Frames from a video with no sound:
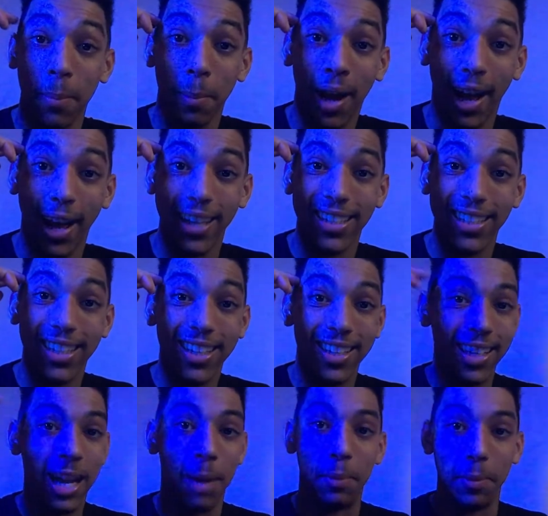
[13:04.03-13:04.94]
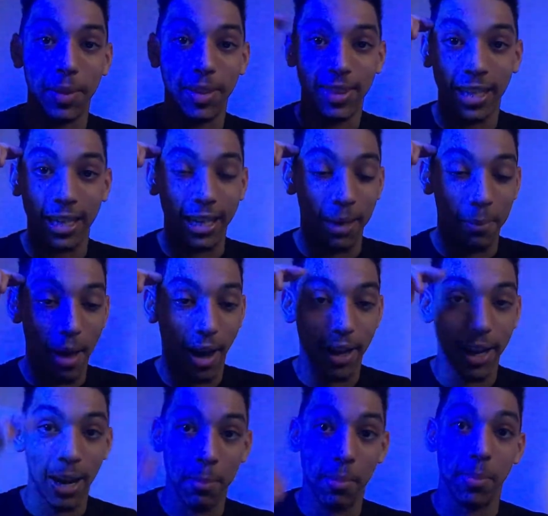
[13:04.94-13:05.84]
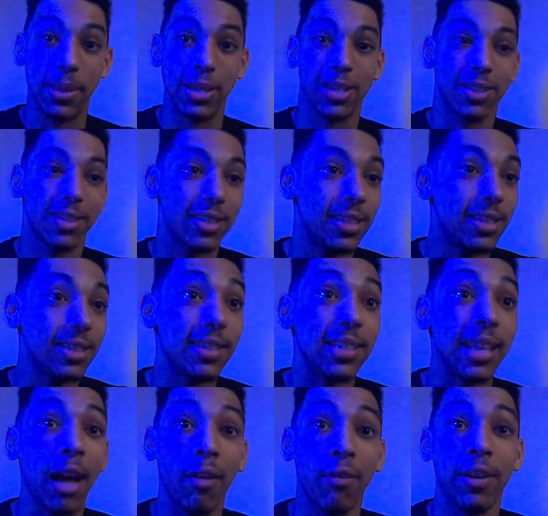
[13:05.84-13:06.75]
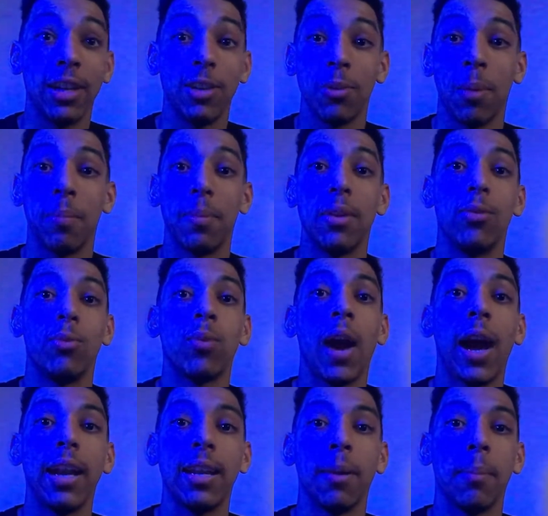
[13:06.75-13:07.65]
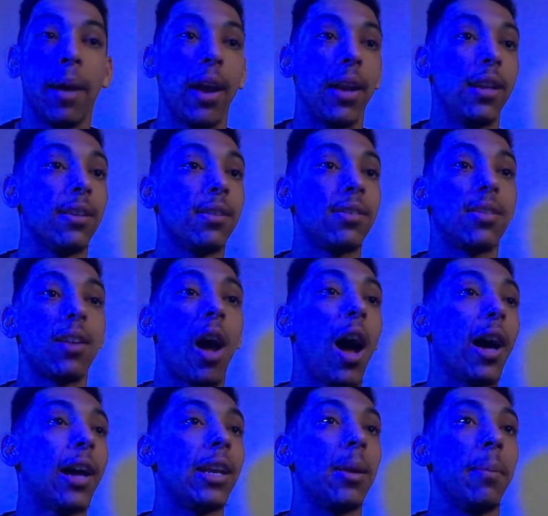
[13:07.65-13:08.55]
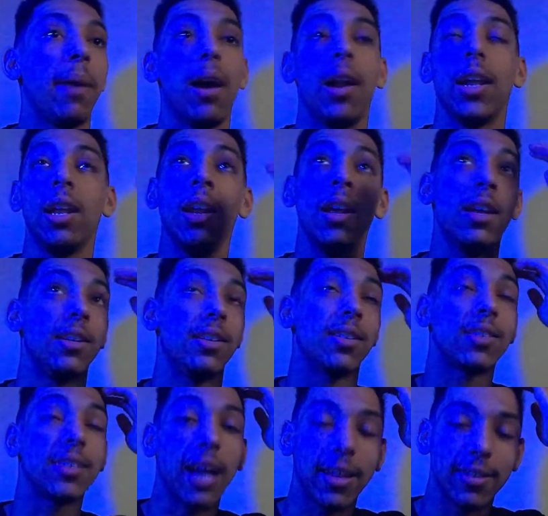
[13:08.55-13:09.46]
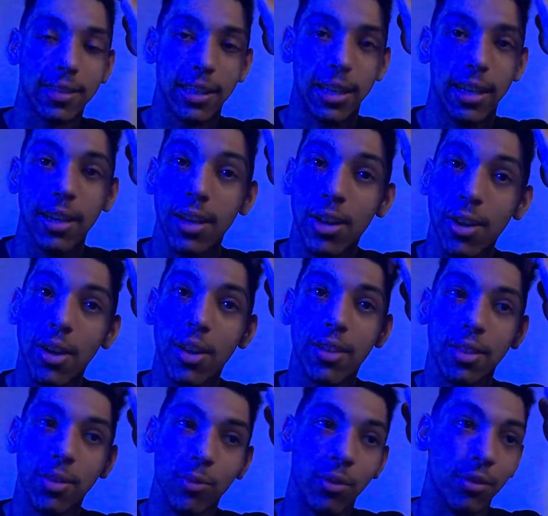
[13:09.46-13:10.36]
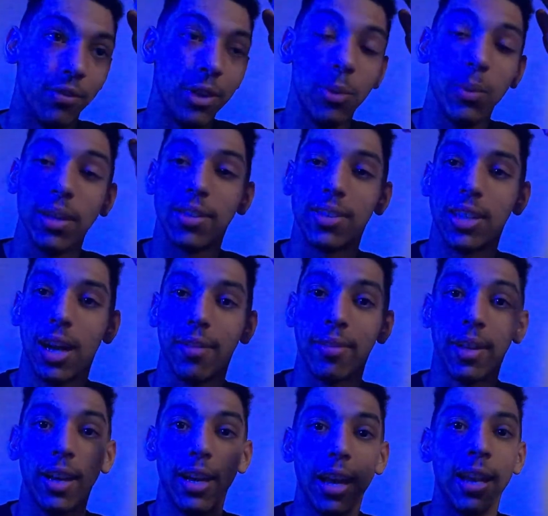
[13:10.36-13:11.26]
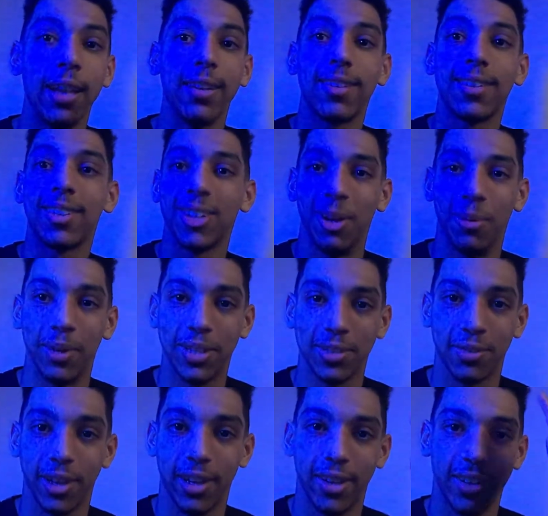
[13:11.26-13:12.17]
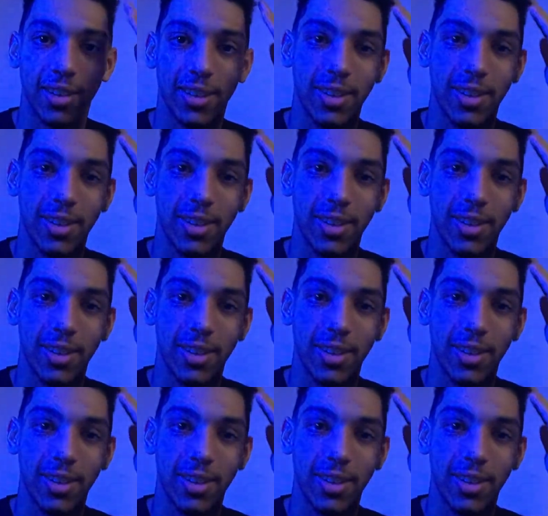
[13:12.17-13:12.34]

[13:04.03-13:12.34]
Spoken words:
mind, and I'm gonna be thinking about it, and I'm gonna be delving into it, I'm gonna be writing about it, talking about it, discussing it, reviewing stuff, and it's so much fun.